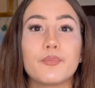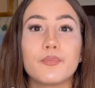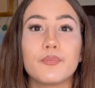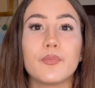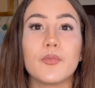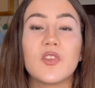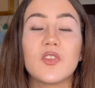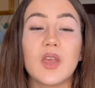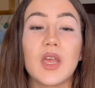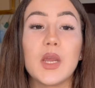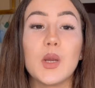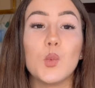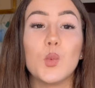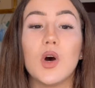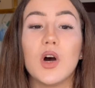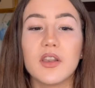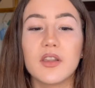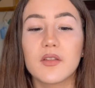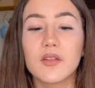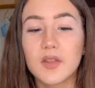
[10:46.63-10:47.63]
say
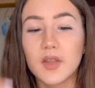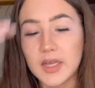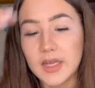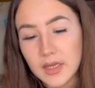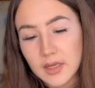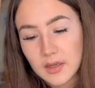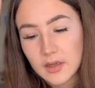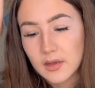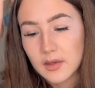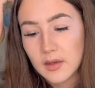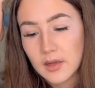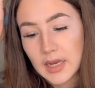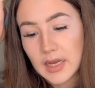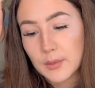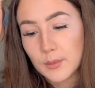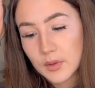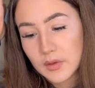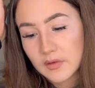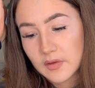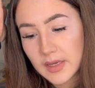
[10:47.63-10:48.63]
one thing, I
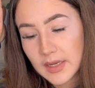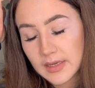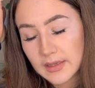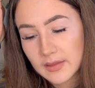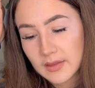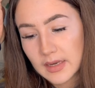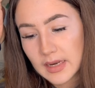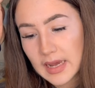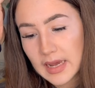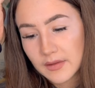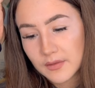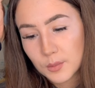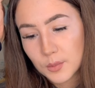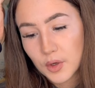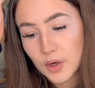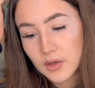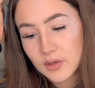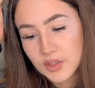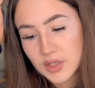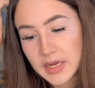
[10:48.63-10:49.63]
would take the last
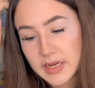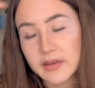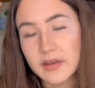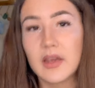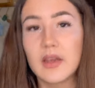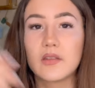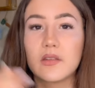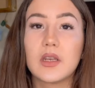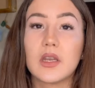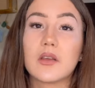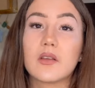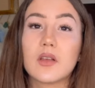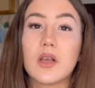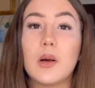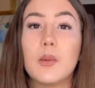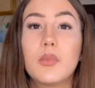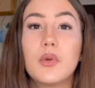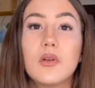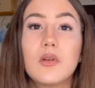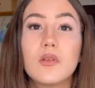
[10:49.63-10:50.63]
project as an
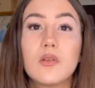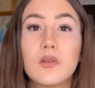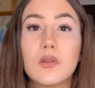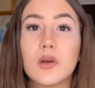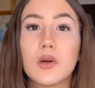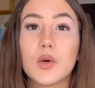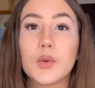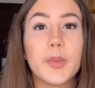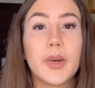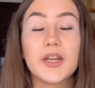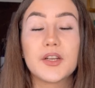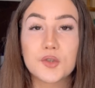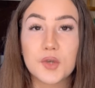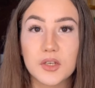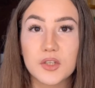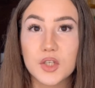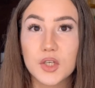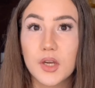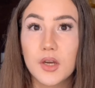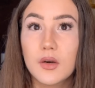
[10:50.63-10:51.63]
example, so my
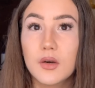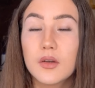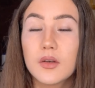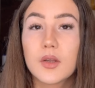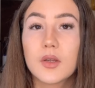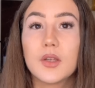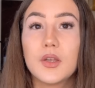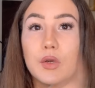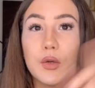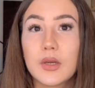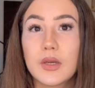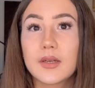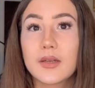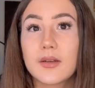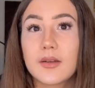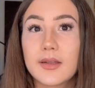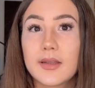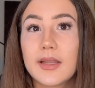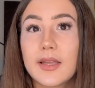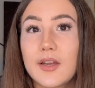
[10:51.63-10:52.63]
trench coat. You can
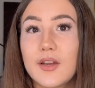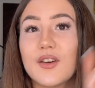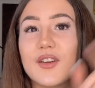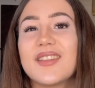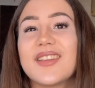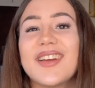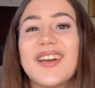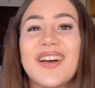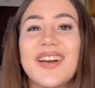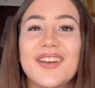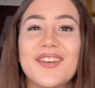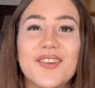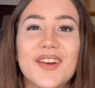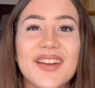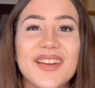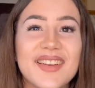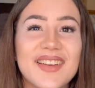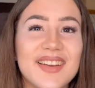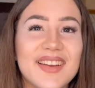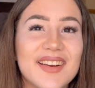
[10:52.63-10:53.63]
click on the eye
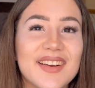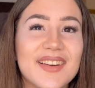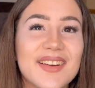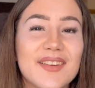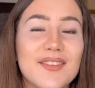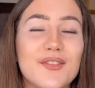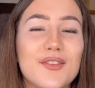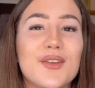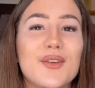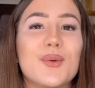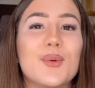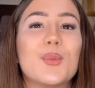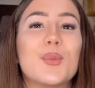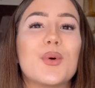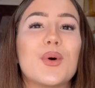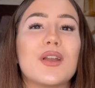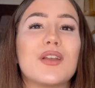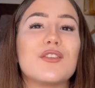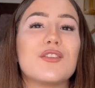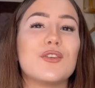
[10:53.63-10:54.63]
right here if you
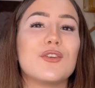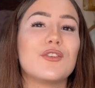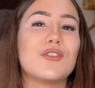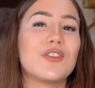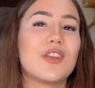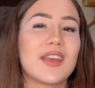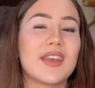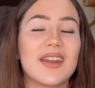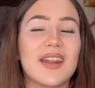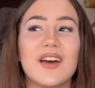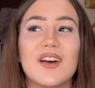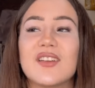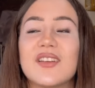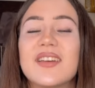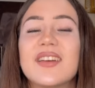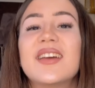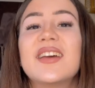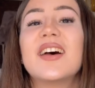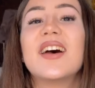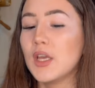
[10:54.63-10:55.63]
want to check it out.
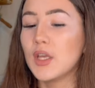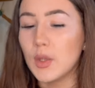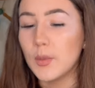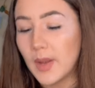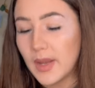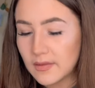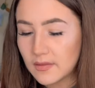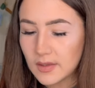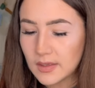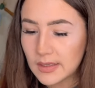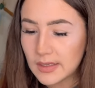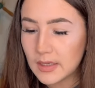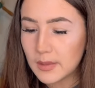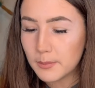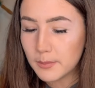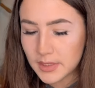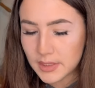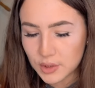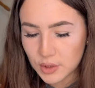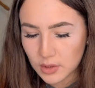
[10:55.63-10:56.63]
You basically
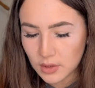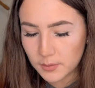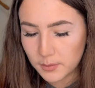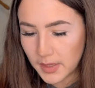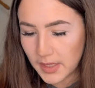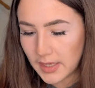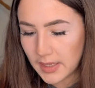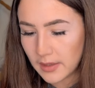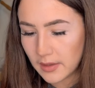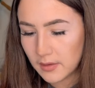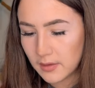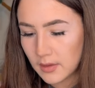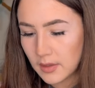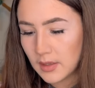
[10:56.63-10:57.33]
measure by